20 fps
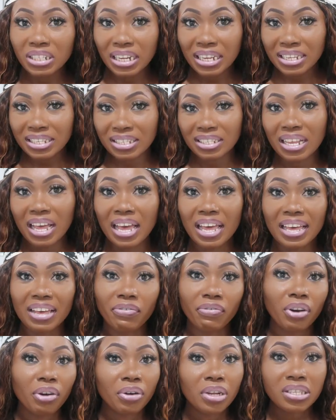days,
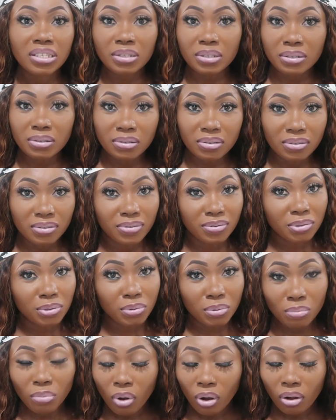a very
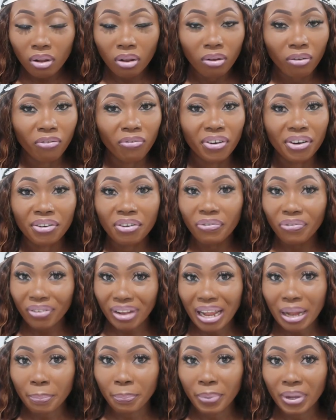small or very
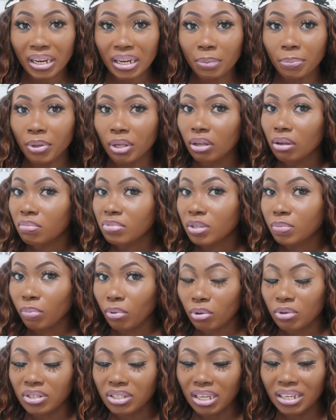flat belly becomes
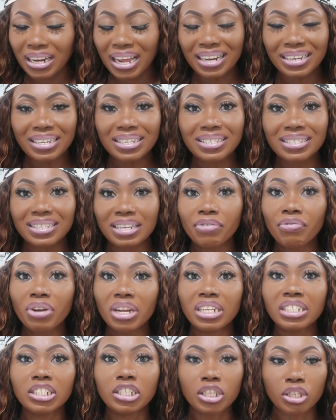bloated, and this thing
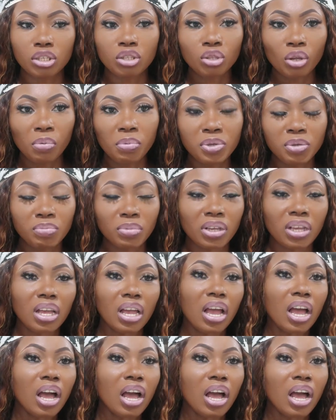really disturbs me.